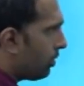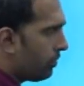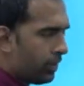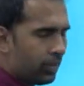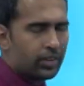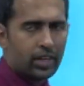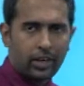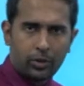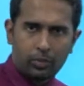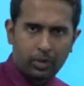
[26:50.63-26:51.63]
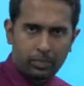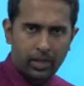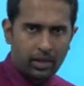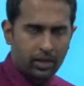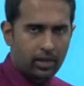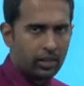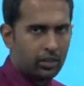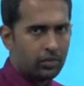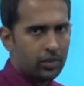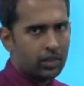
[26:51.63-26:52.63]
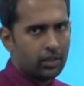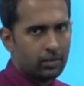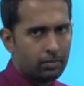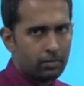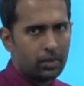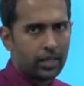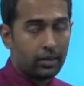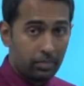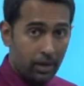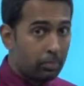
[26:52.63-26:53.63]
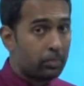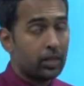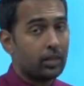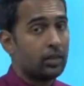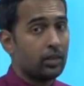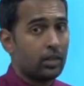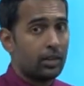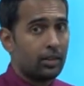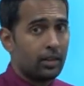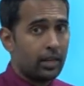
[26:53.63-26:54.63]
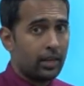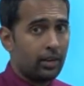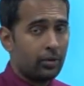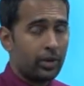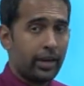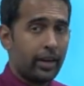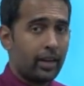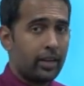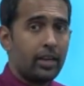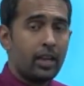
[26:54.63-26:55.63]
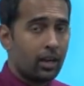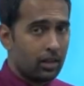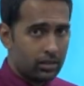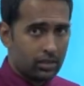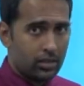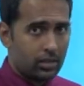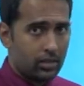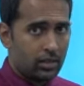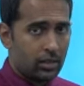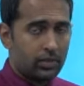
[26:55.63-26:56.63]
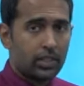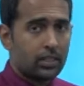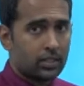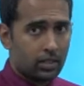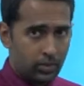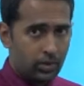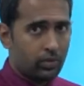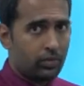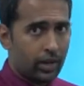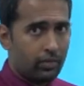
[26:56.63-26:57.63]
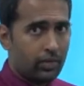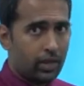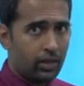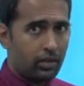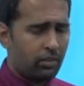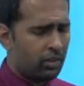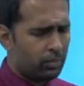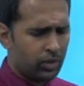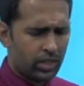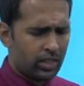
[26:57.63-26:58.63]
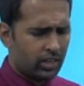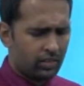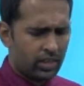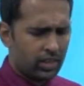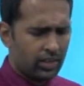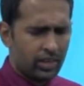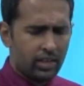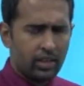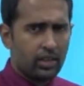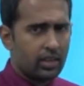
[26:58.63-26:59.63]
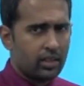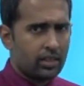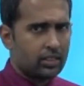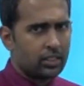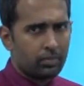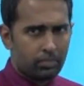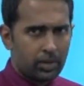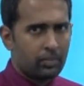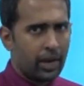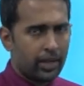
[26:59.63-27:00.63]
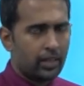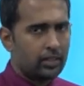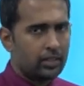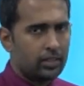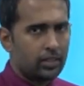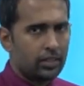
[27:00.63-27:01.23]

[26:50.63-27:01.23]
we will try to prepare a kind of a mind map, right, to get an idea of the conceptual framework. We will put it in a very, very simple manner